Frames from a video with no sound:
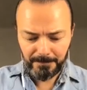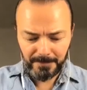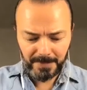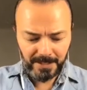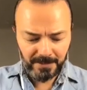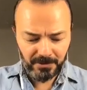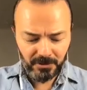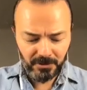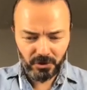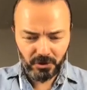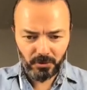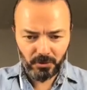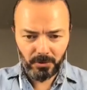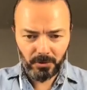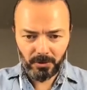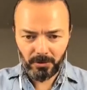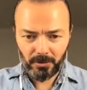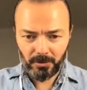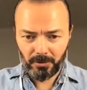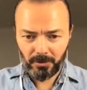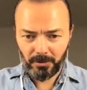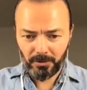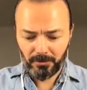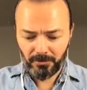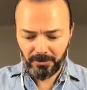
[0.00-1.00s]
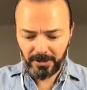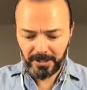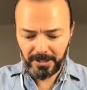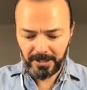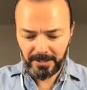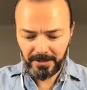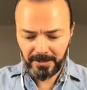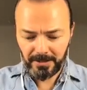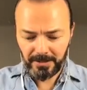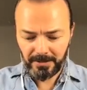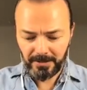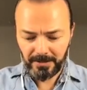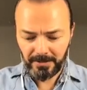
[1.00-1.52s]
and show you already
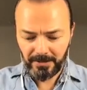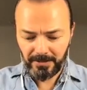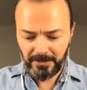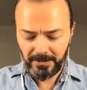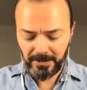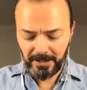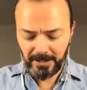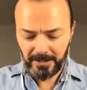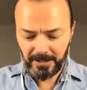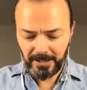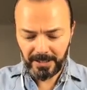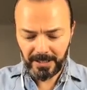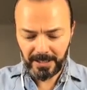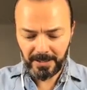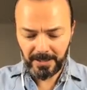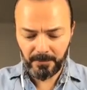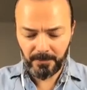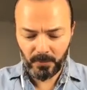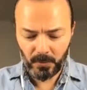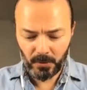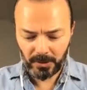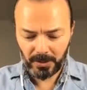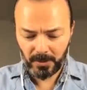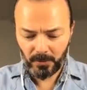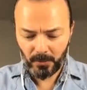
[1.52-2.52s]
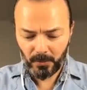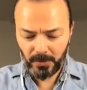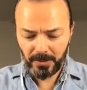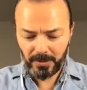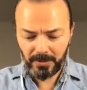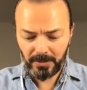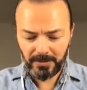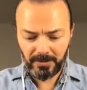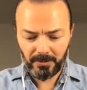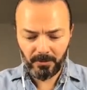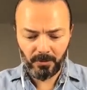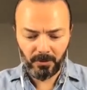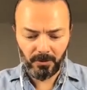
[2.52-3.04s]
the thing that I'm working
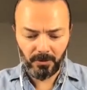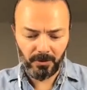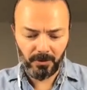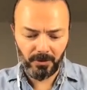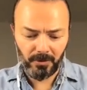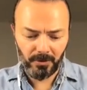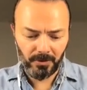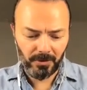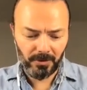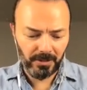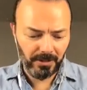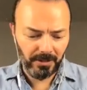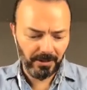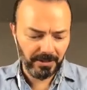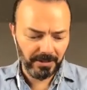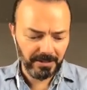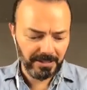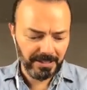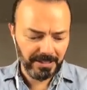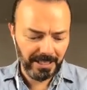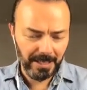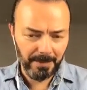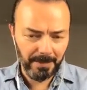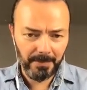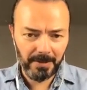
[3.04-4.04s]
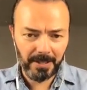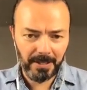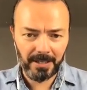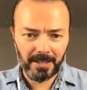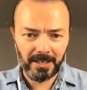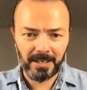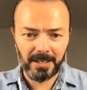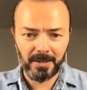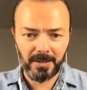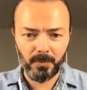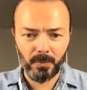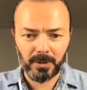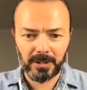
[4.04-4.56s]
with or the, the setup that
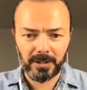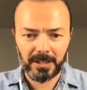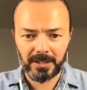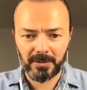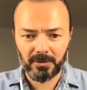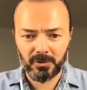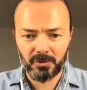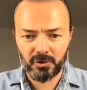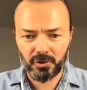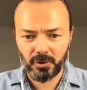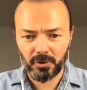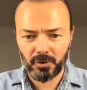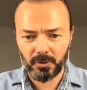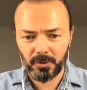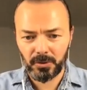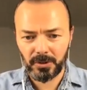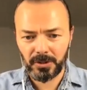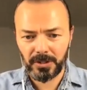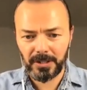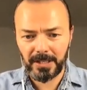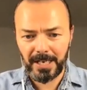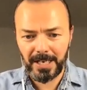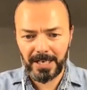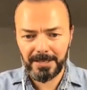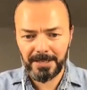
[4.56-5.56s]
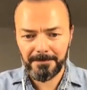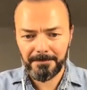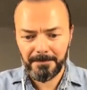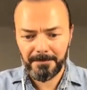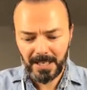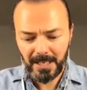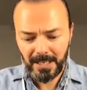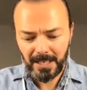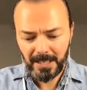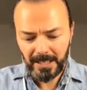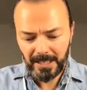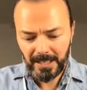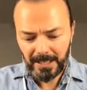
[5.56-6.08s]
I would like to show you today.
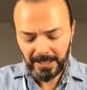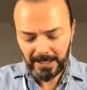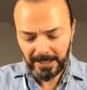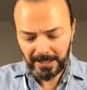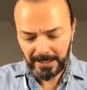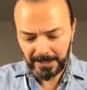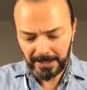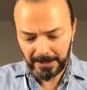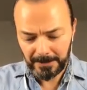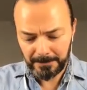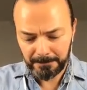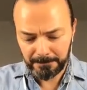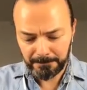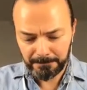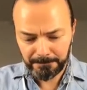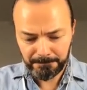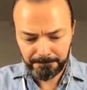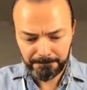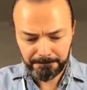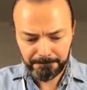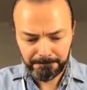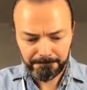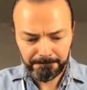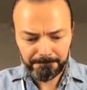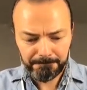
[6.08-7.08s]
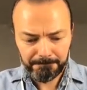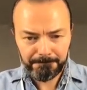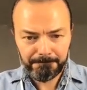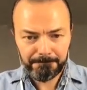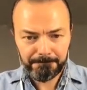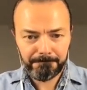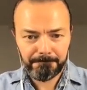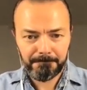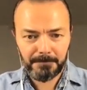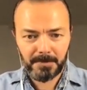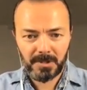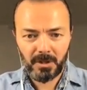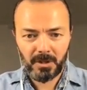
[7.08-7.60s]
Um,
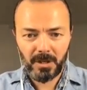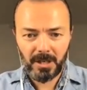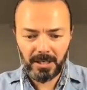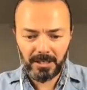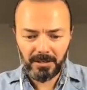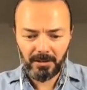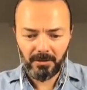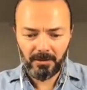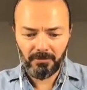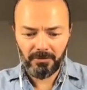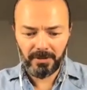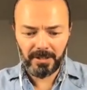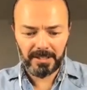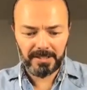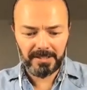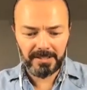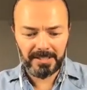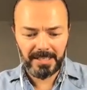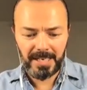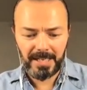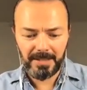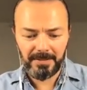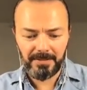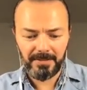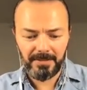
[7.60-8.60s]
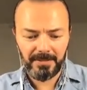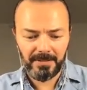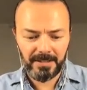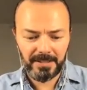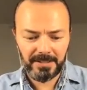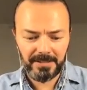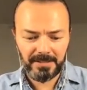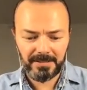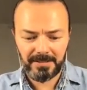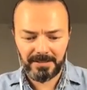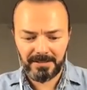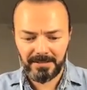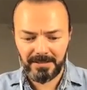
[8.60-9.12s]
Carl already said
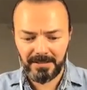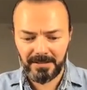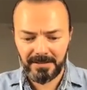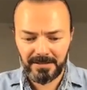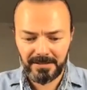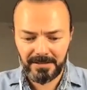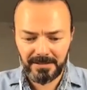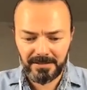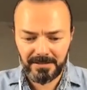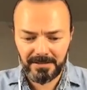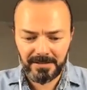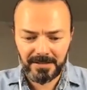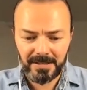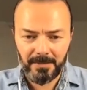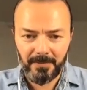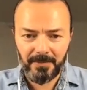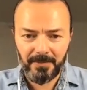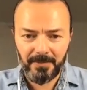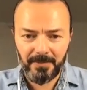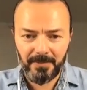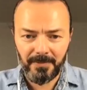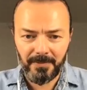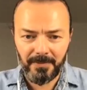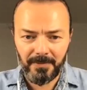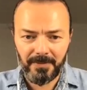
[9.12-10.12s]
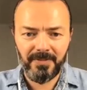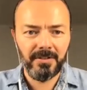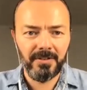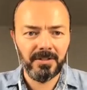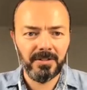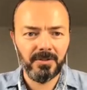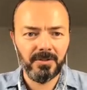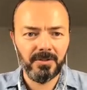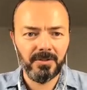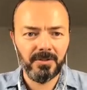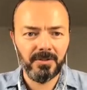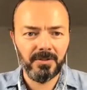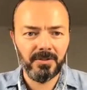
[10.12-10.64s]
this is something
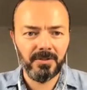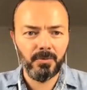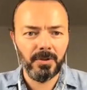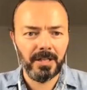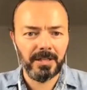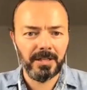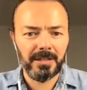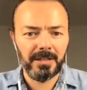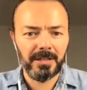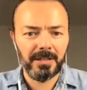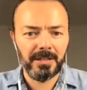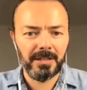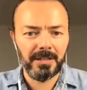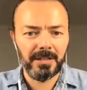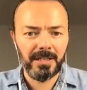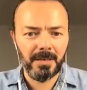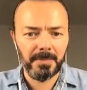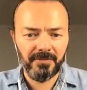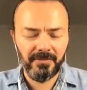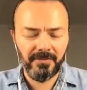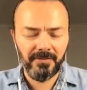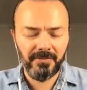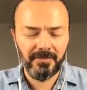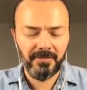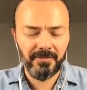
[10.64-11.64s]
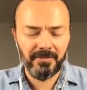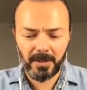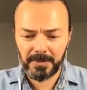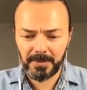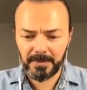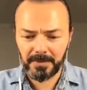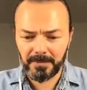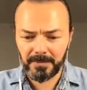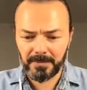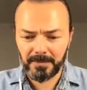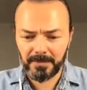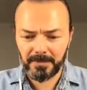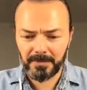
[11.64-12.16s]
very new that LAMY
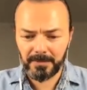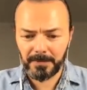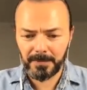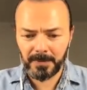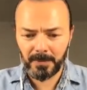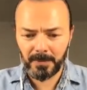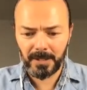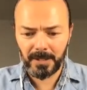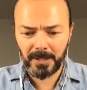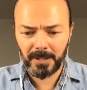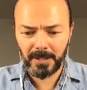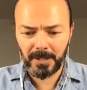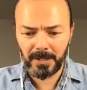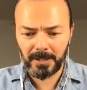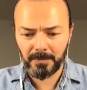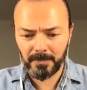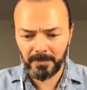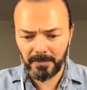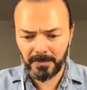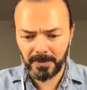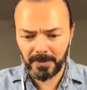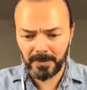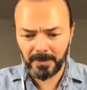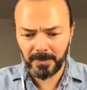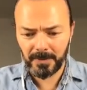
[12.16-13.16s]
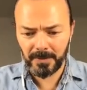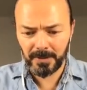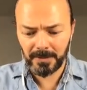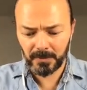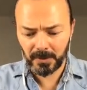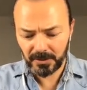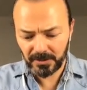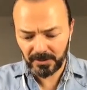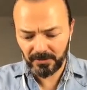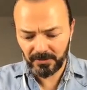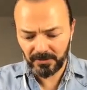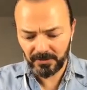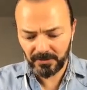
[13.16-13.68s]
developed. Well,
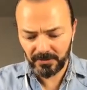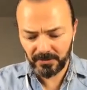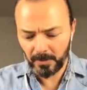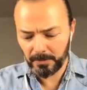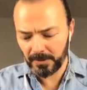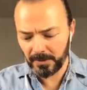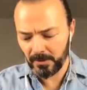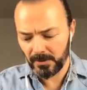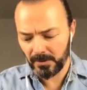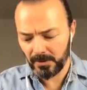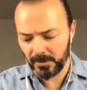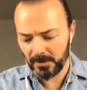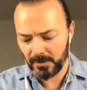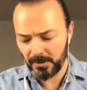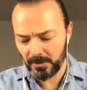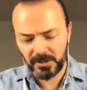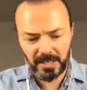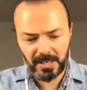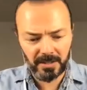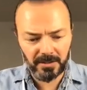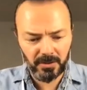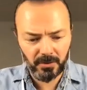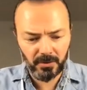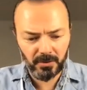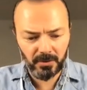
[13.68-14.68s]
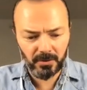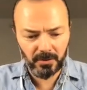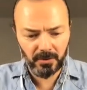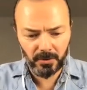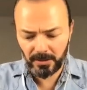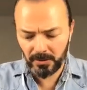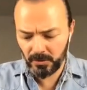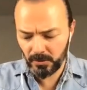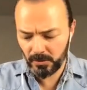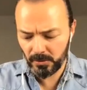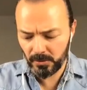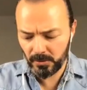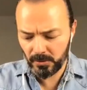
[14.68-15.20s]
uh, not developed because they are
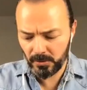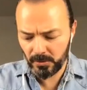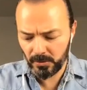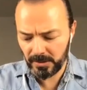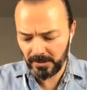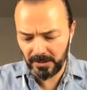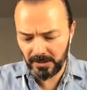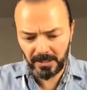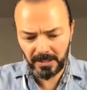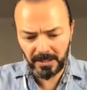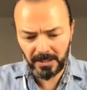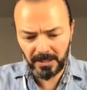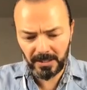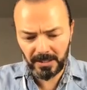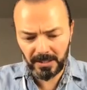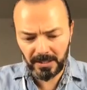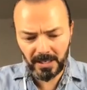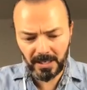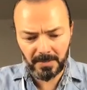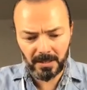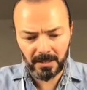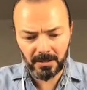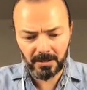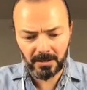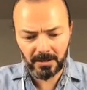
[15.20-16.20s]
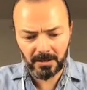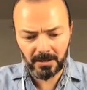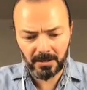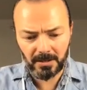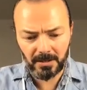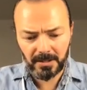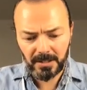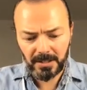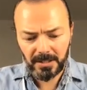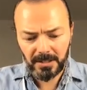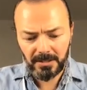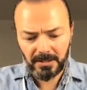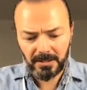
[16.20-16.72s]
using the
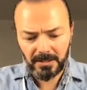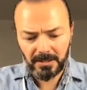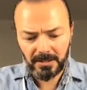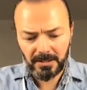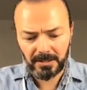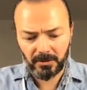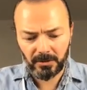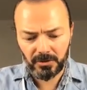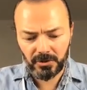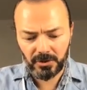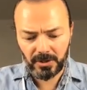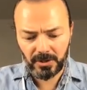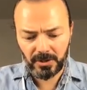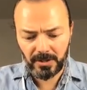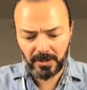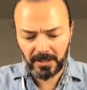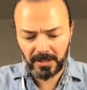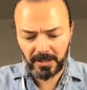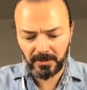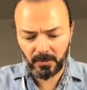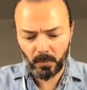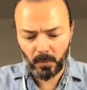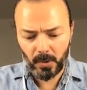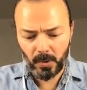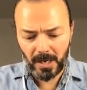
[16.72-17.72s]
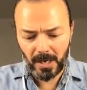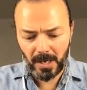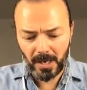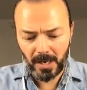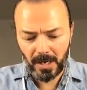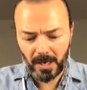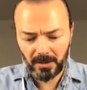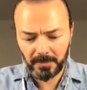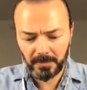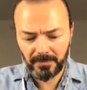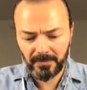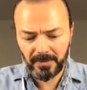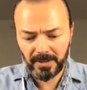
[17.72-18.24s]
EMR technology that
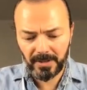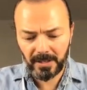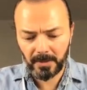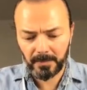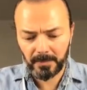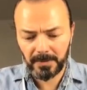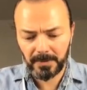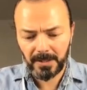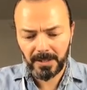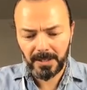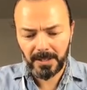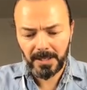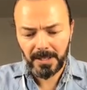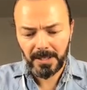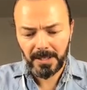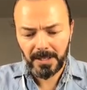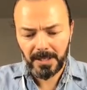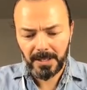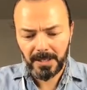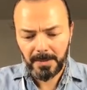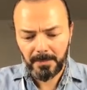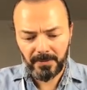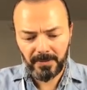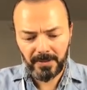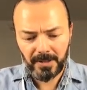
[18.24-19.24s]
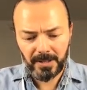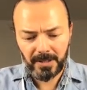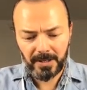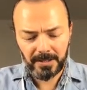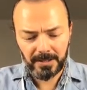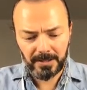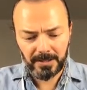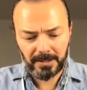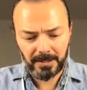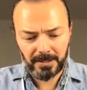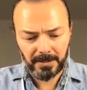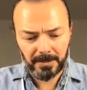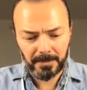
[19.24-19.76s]
Wacom developed, but
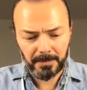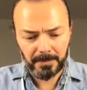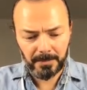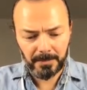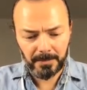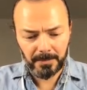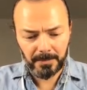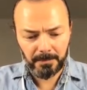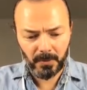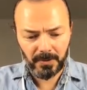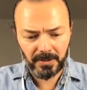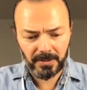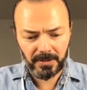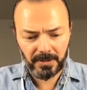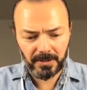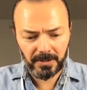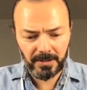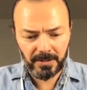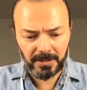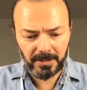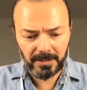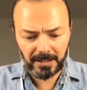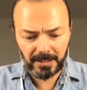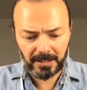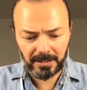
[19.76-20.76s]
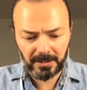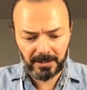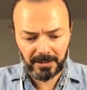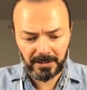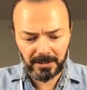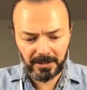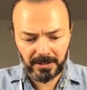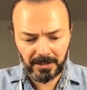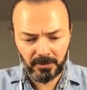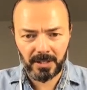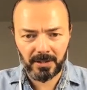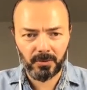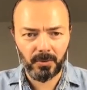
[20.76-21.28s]
they uh, put the
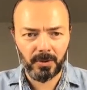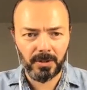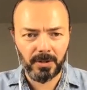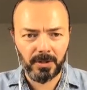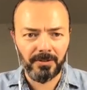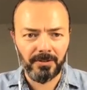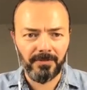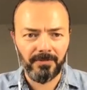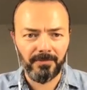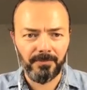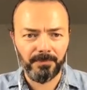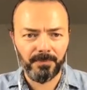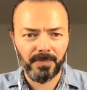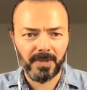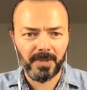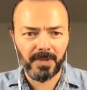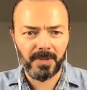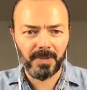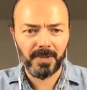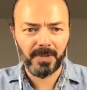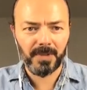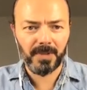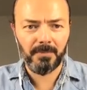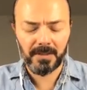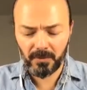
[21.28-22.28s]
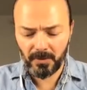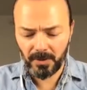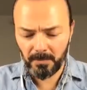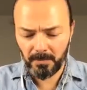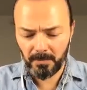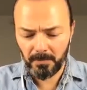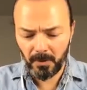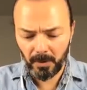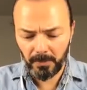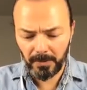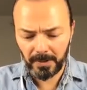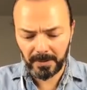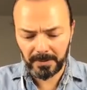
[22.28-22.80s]
technology into a into
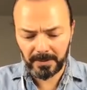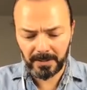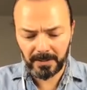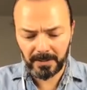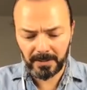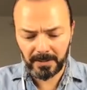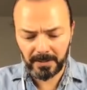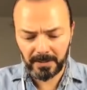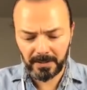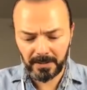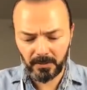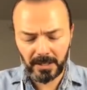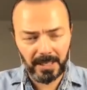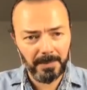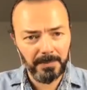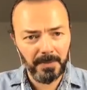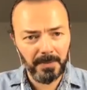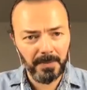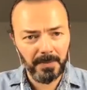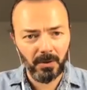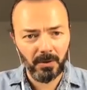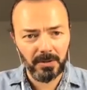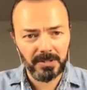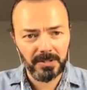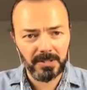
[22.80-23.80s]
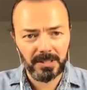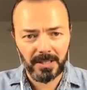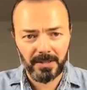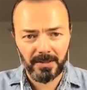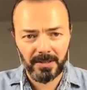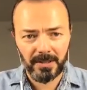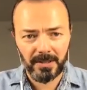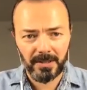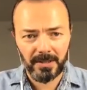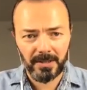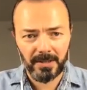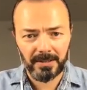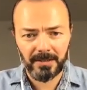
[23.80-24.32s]
the bullpen, into the Lamy
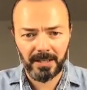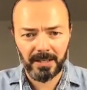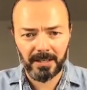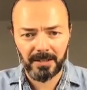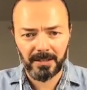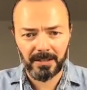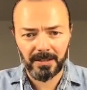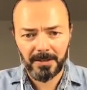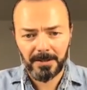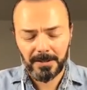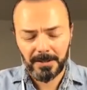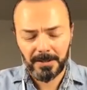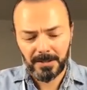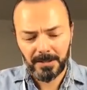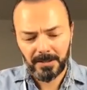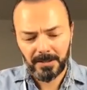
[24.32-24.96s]
AL-star that they